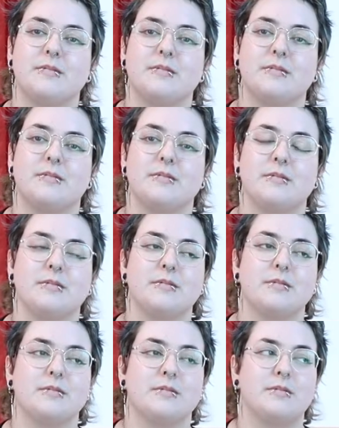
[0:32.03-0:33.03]

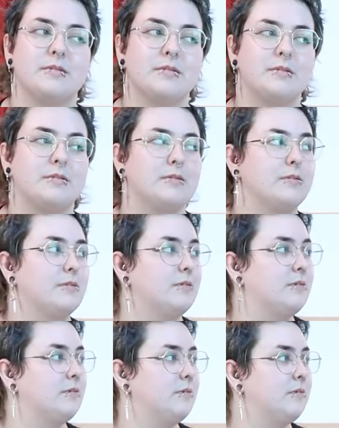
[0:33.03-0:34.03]

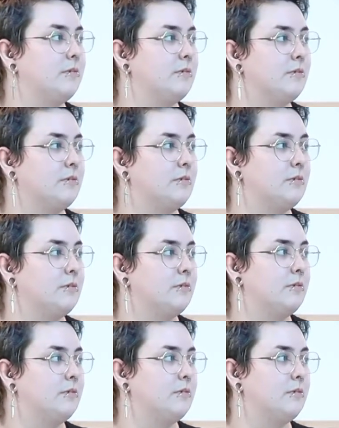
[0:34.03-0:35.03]

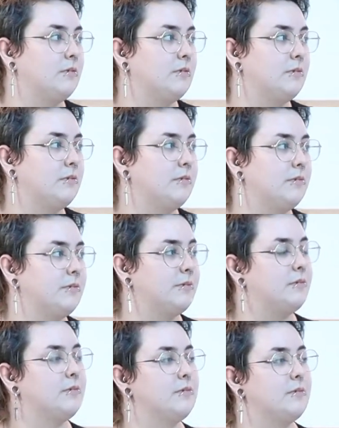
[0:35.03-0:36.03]

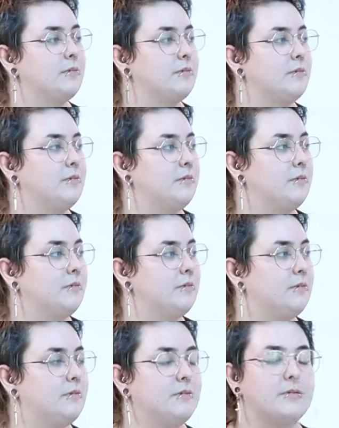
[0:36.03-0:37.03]

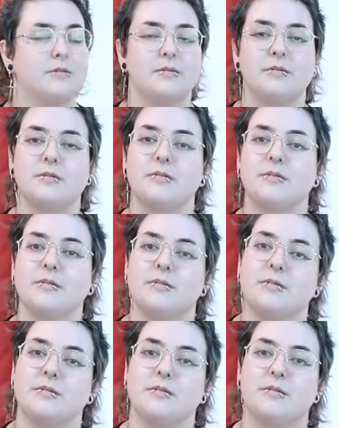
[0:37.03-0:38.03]

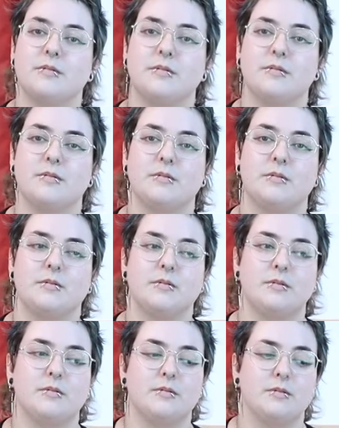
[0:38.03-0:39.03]

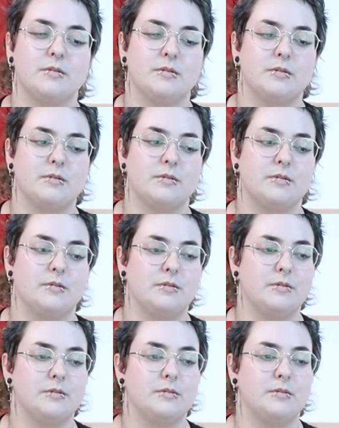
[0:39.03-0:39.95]
This person isn't speaking.